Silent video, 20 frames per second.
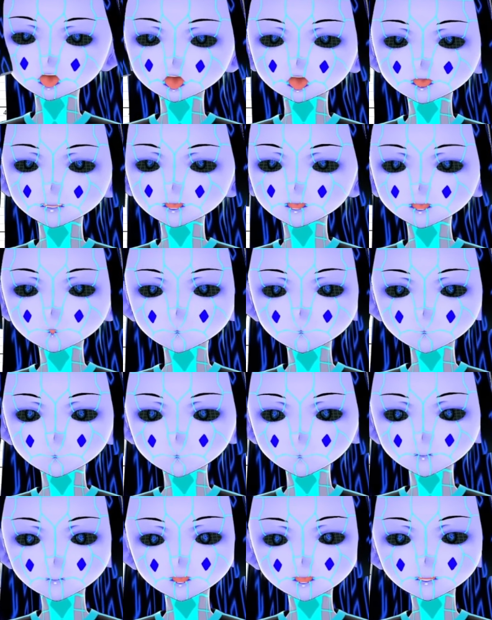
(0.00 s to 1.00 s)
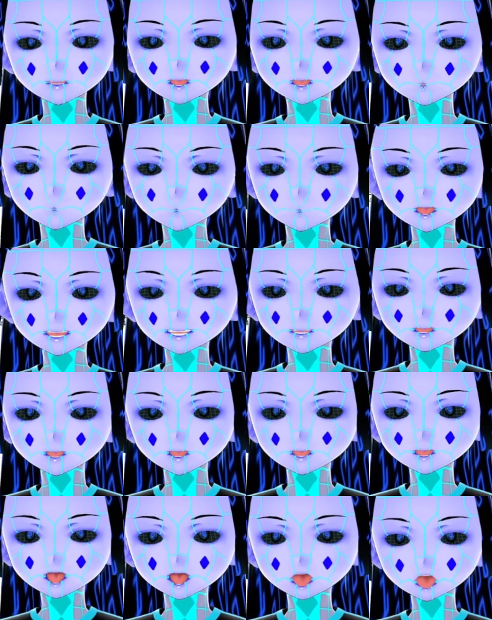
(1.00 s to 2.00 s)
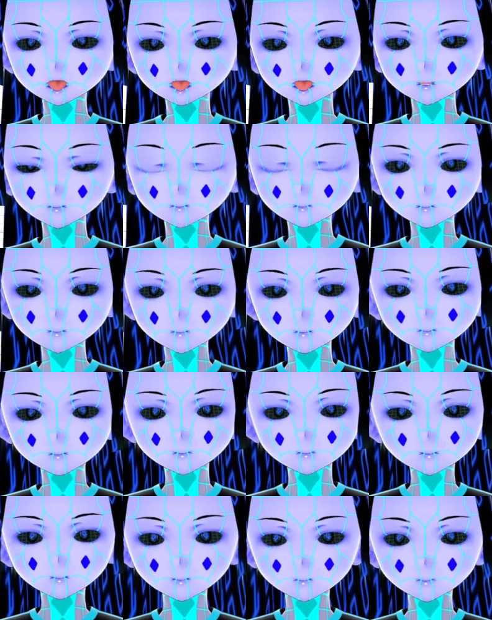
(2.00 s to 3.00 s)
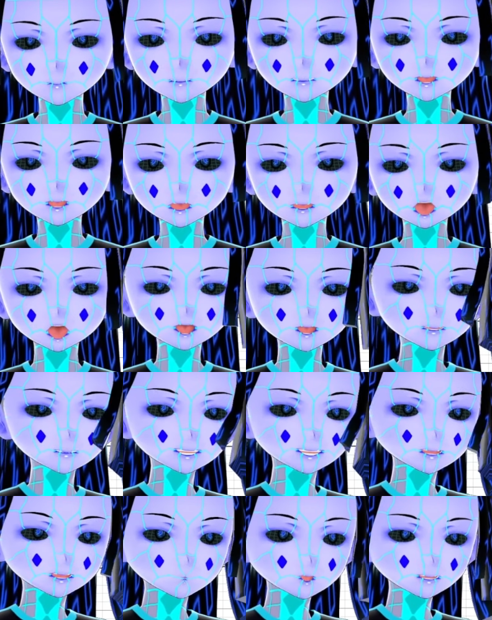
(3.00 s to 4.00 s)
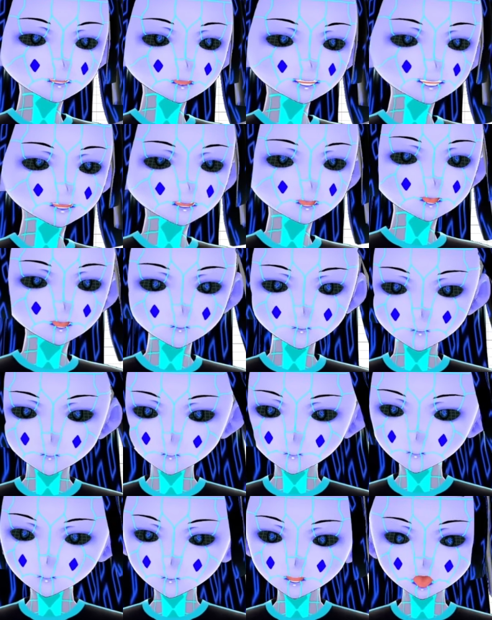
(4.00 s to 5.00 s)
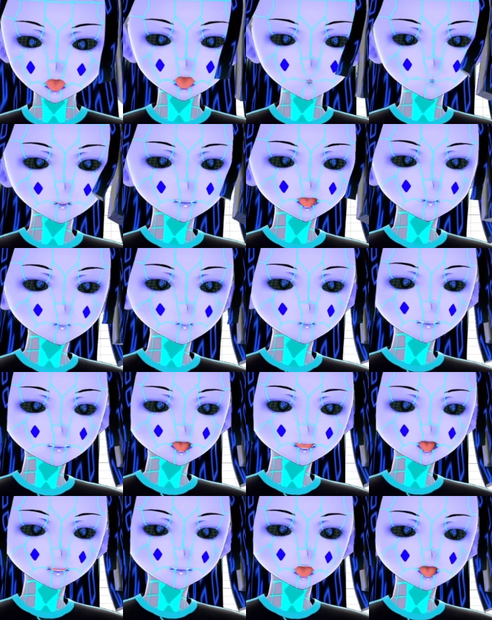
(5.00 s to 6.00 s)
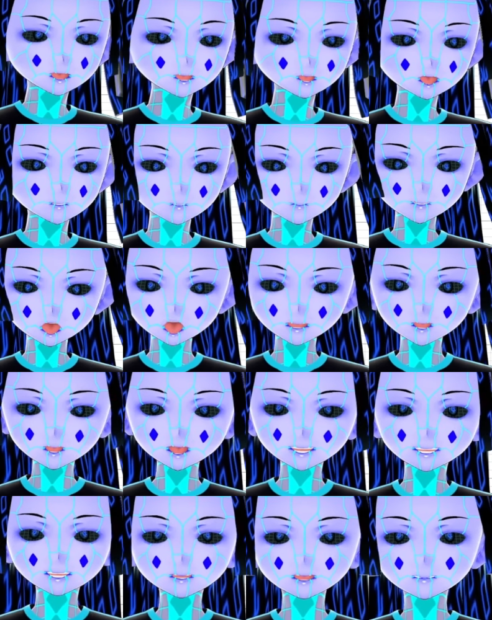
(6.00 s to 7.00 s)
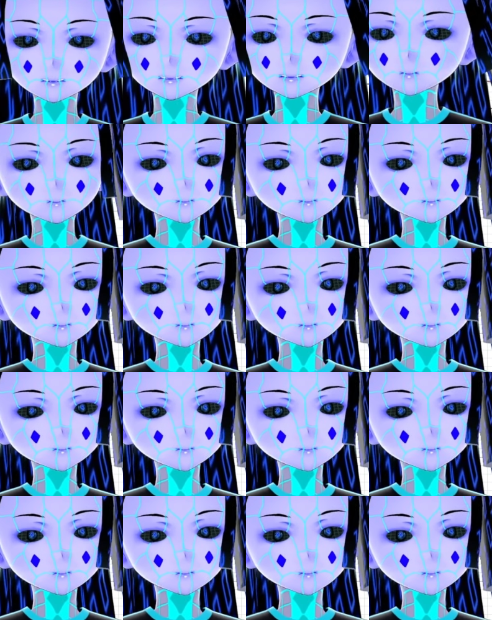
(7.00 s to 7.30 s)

if you have a a 0% win rate, you'll lose 1,000 SR in about 40 games.